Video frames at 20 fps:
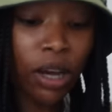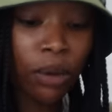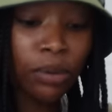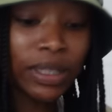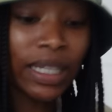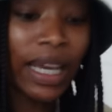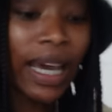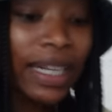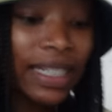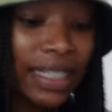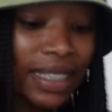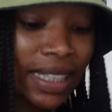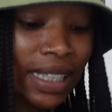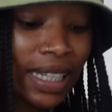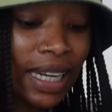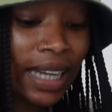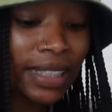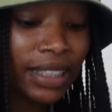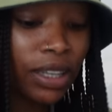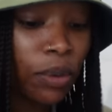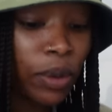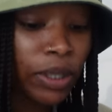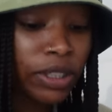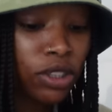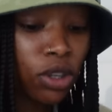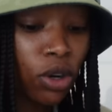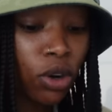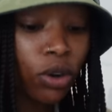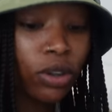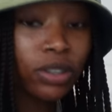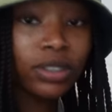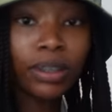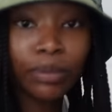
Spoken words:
I was editing as I went along.